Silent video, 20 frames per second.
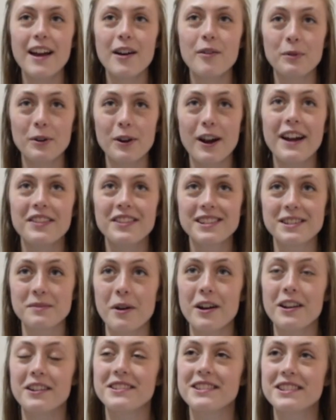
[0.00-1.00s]
We were at this
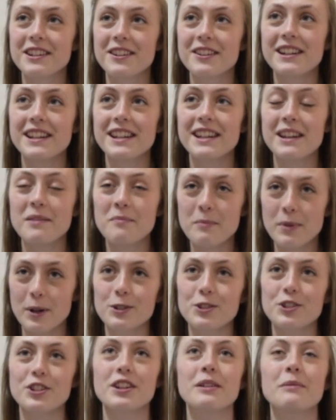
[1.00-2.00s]
monastery in
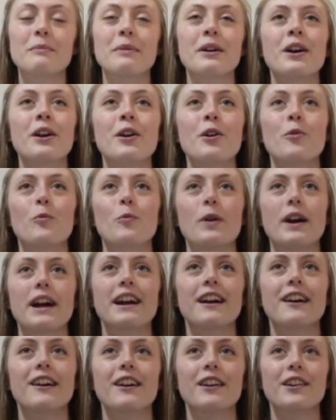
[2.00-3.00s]
Belgium
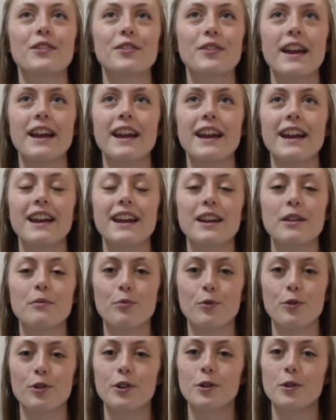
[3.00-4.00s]
where they
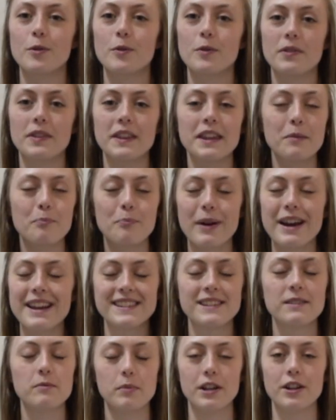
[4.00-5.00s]
brew the
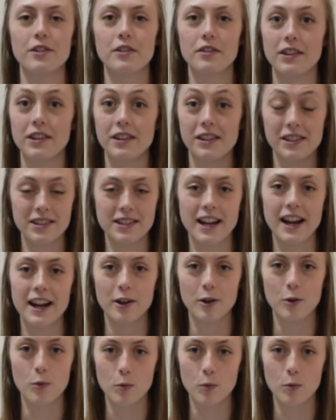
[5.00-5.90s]
best beer in the entire